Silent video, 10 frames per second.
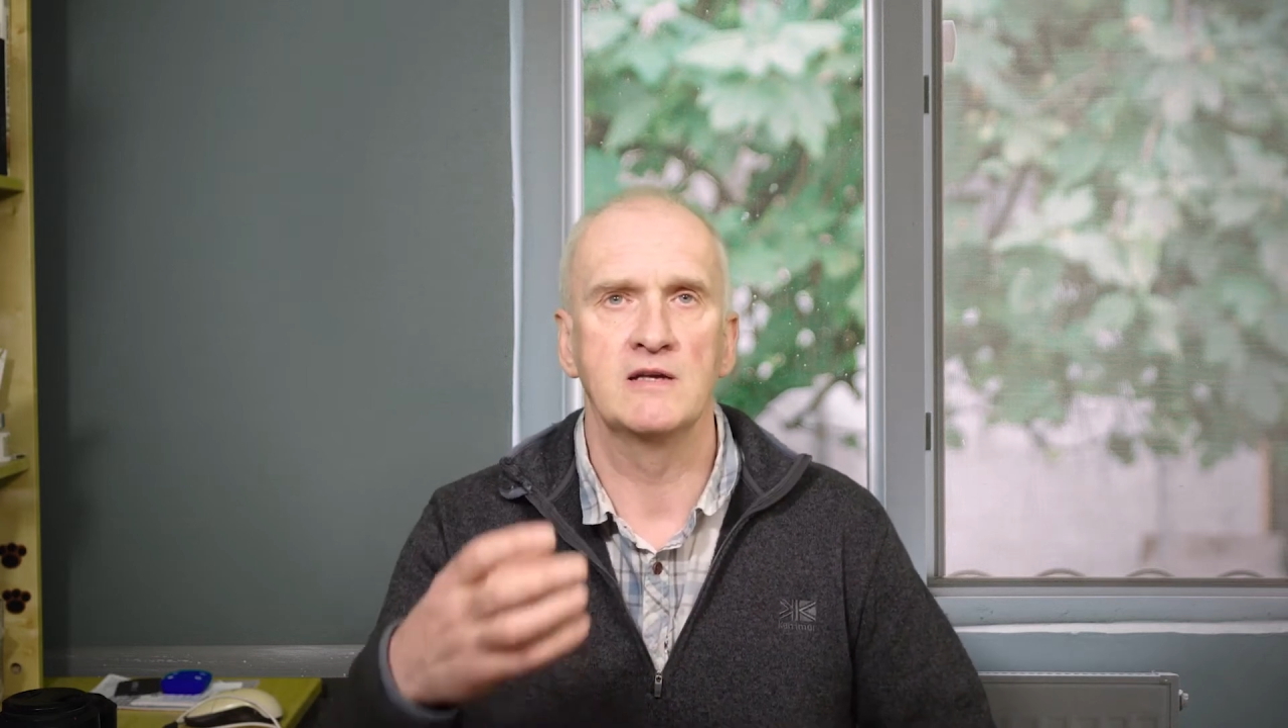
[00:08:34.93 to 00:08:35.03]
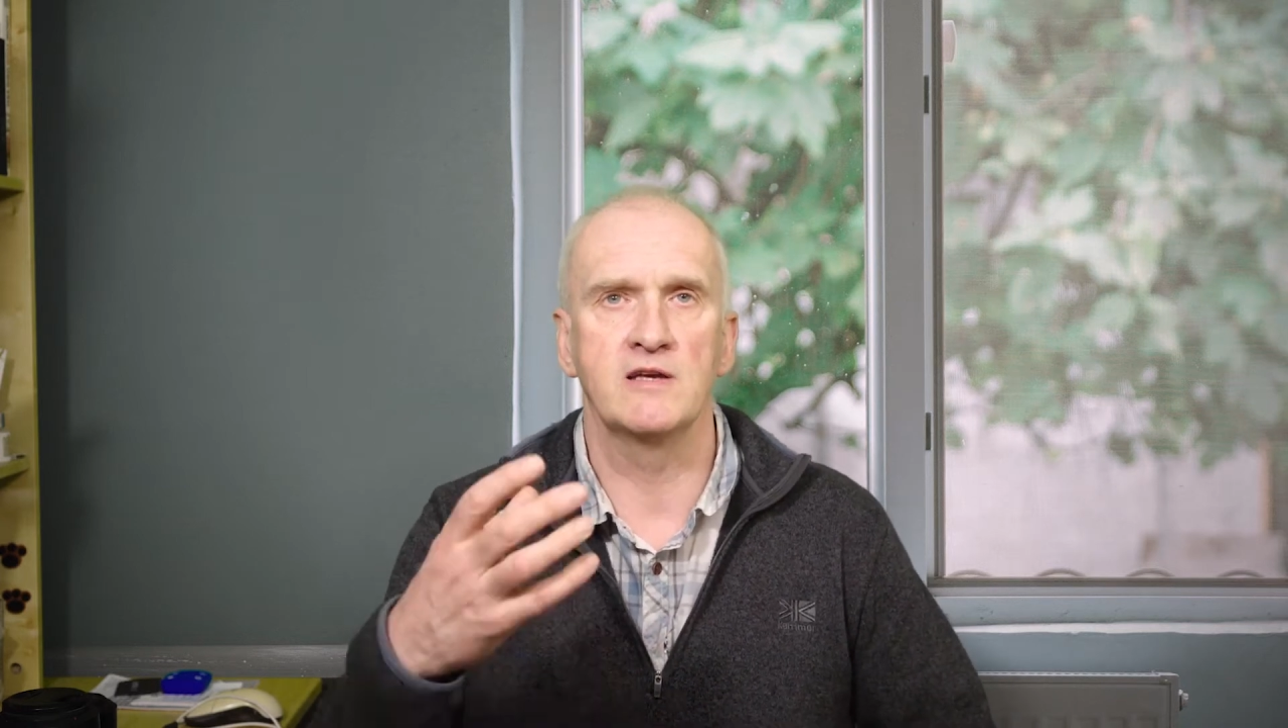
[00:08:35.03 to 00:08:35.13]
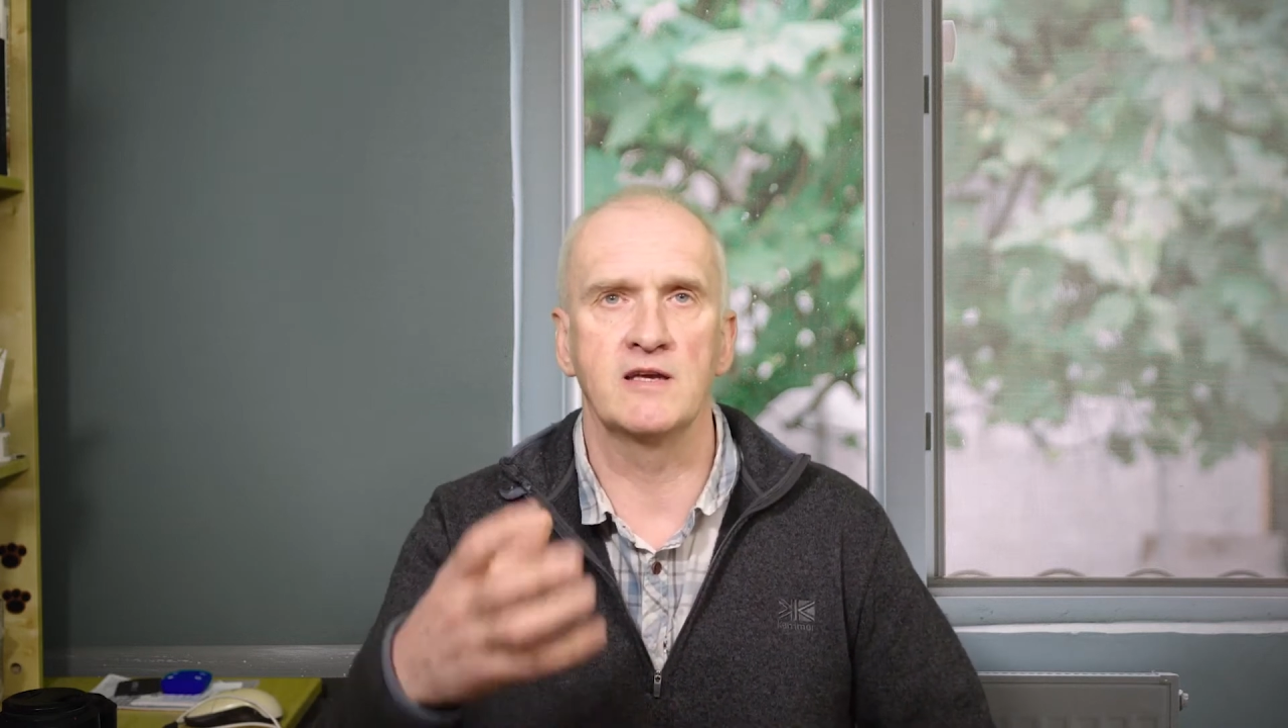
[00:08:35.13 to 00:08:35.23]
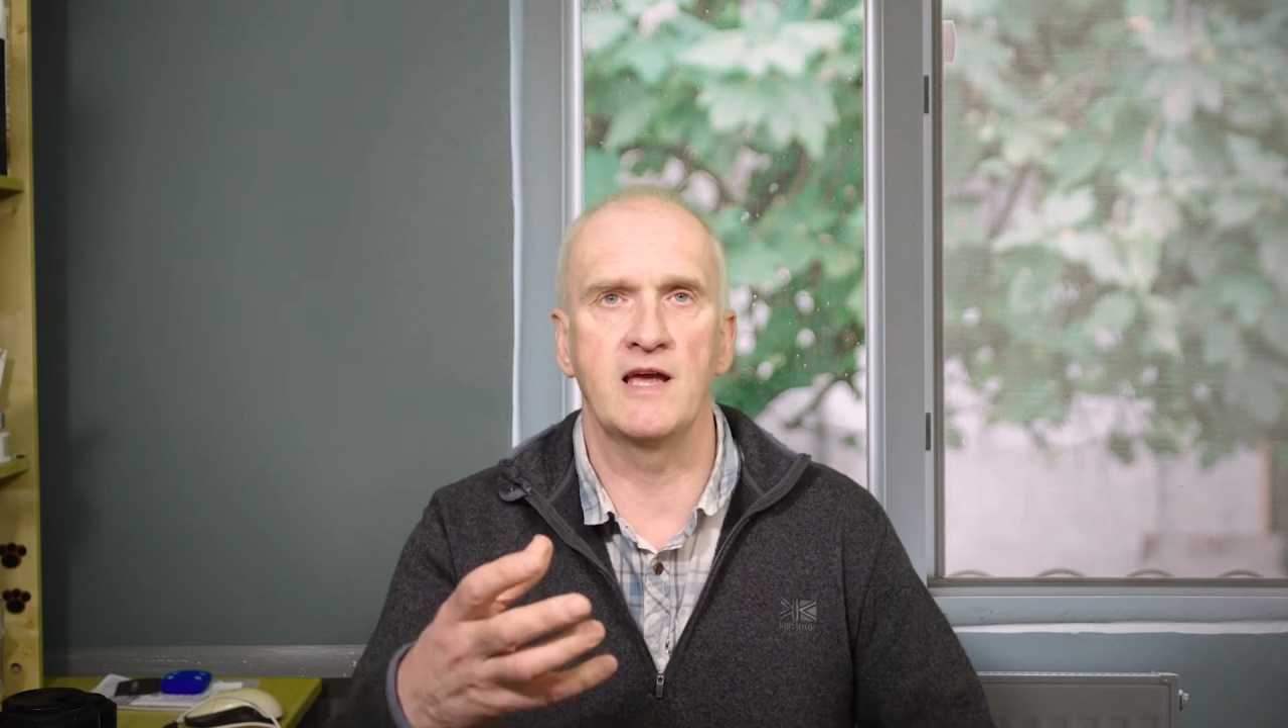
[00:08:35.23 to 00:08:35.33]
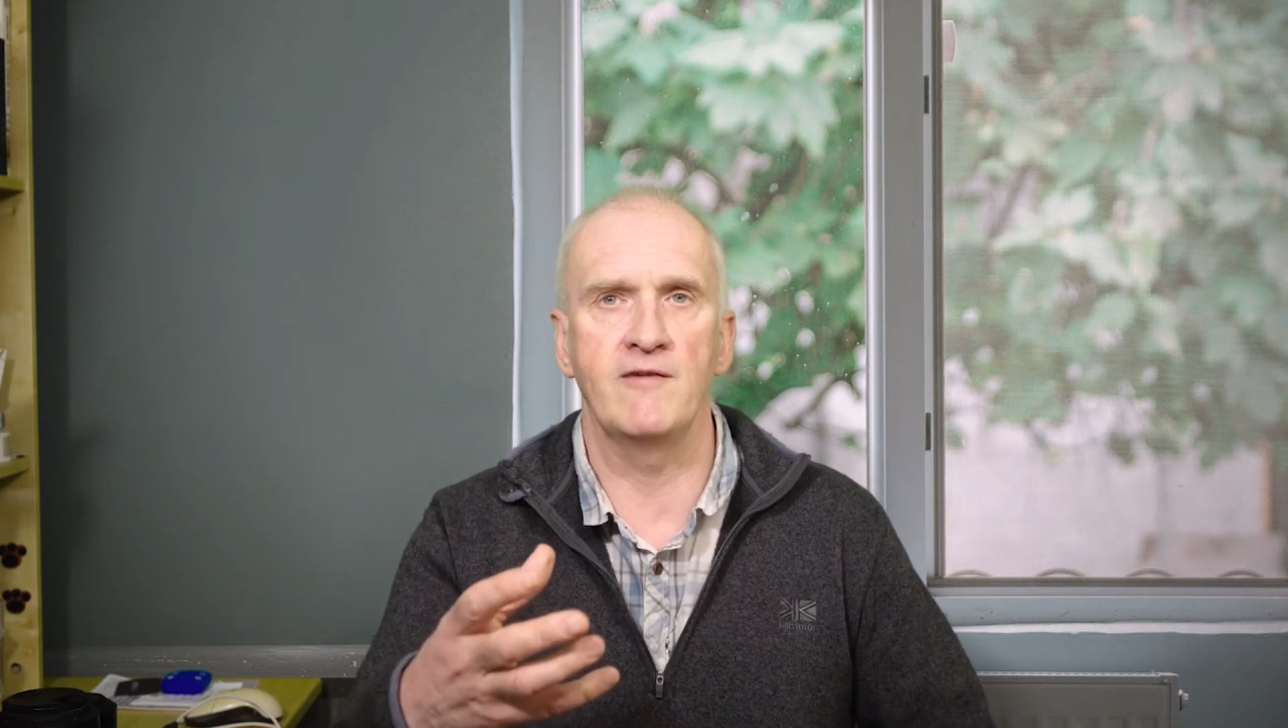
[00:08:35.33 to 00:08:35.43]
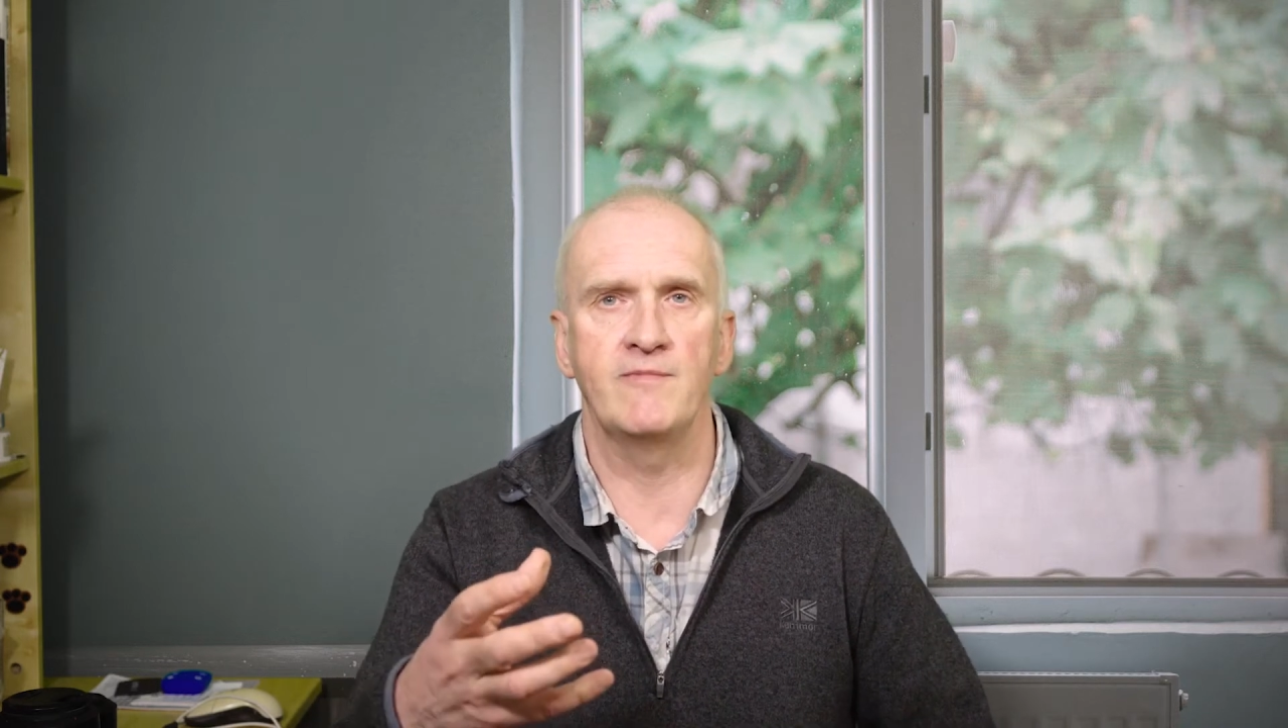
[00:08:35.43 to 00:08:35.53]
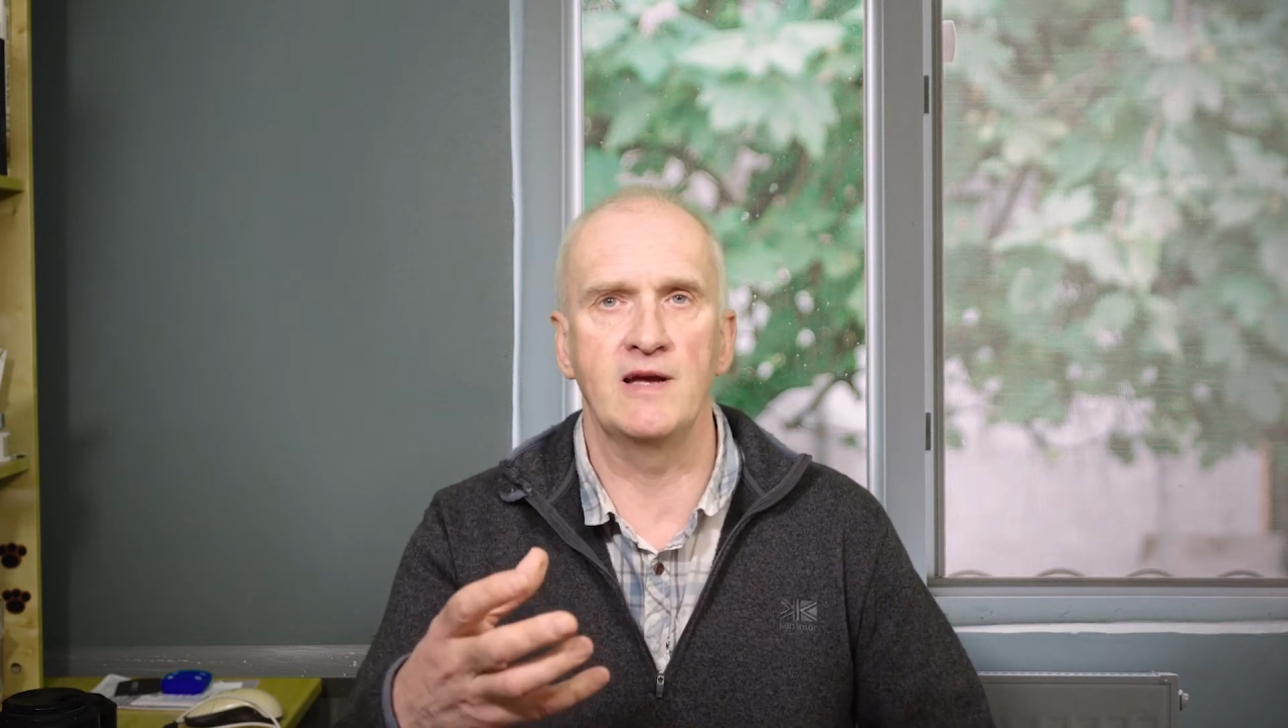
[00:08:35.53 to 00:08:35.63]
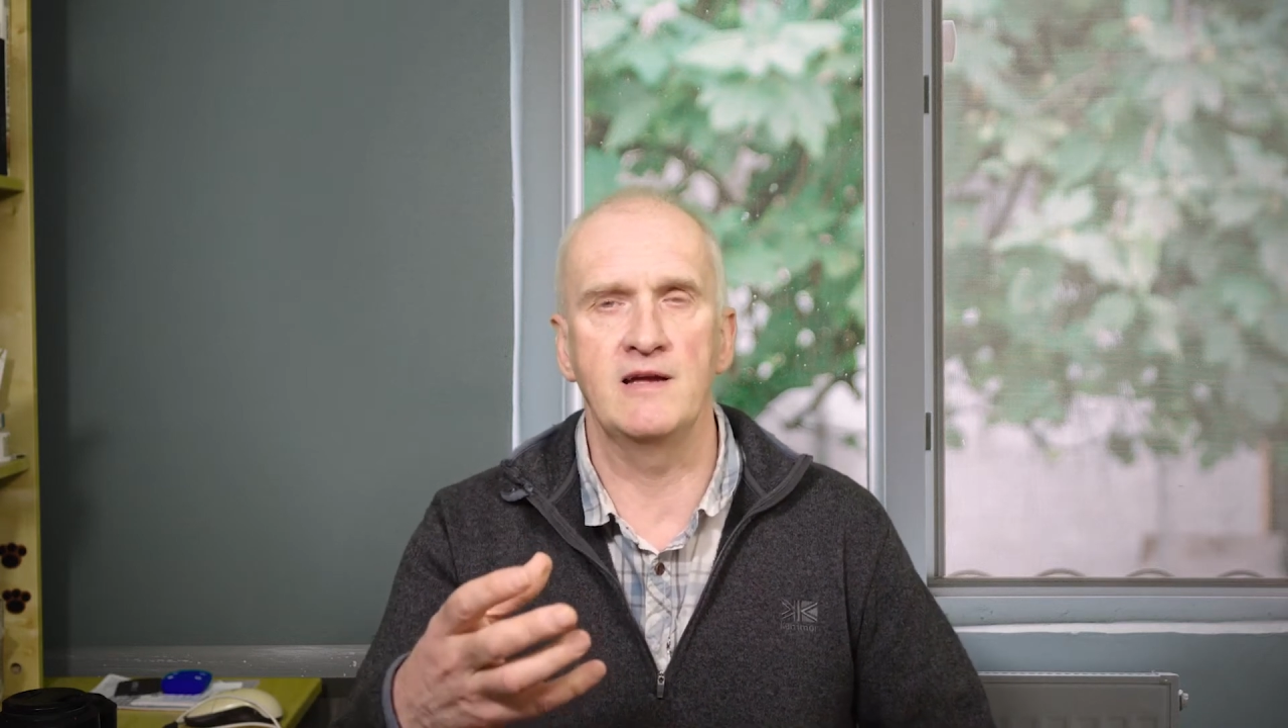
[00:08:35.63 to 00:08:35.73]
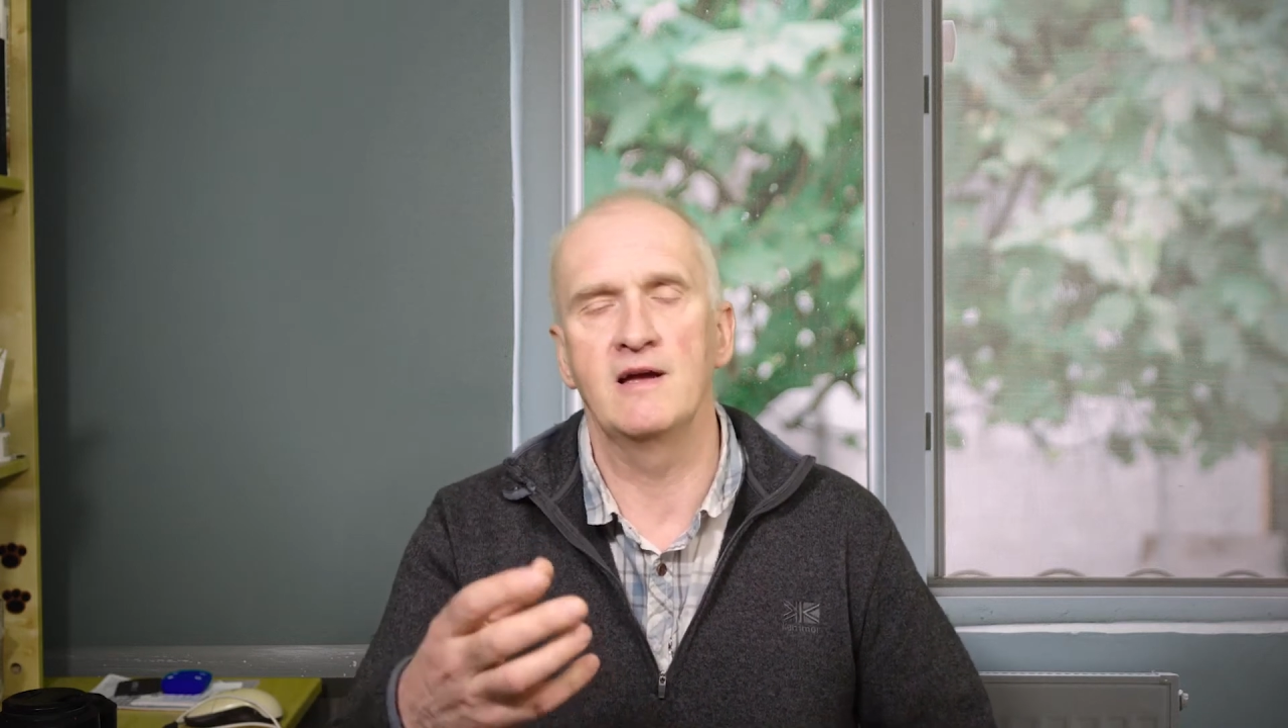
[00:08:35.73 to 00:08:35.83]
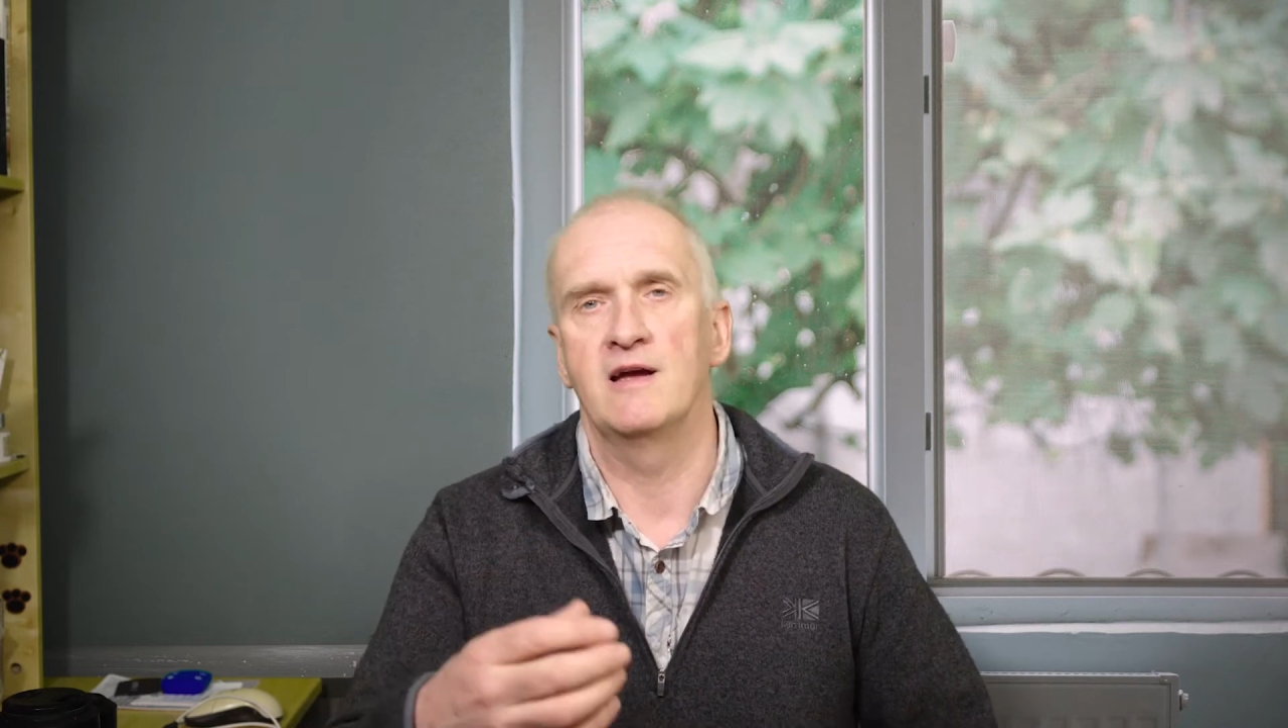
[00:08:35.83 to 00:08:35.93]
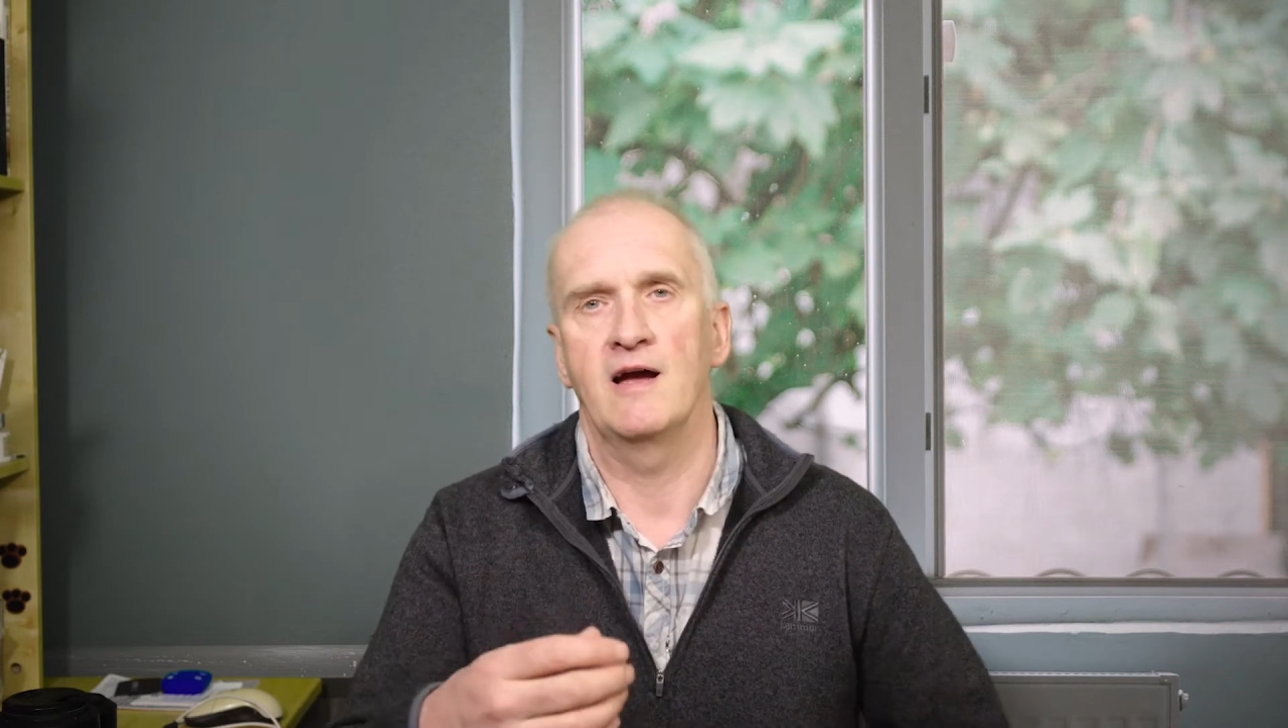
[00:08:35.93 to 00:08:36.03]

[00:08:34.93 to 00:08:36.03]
to give me